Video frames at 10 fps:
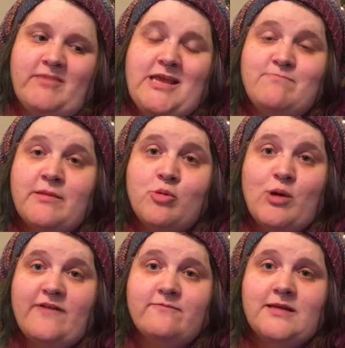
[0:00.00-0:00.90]
keep them
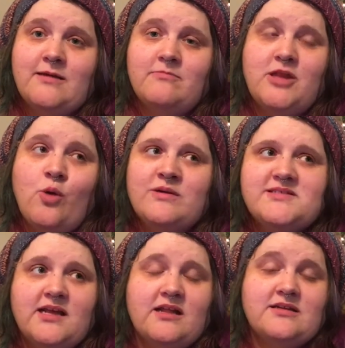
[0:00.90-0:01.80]
away from them. No
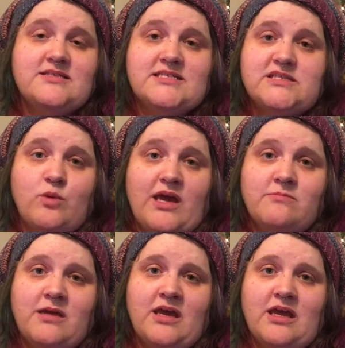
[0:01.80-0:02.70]
one's gonna dissuade
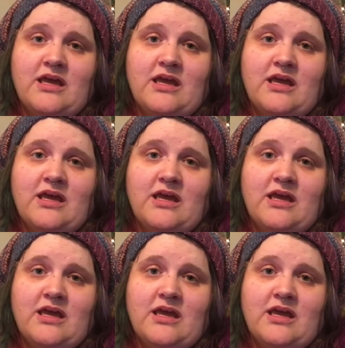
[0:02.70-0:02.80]
me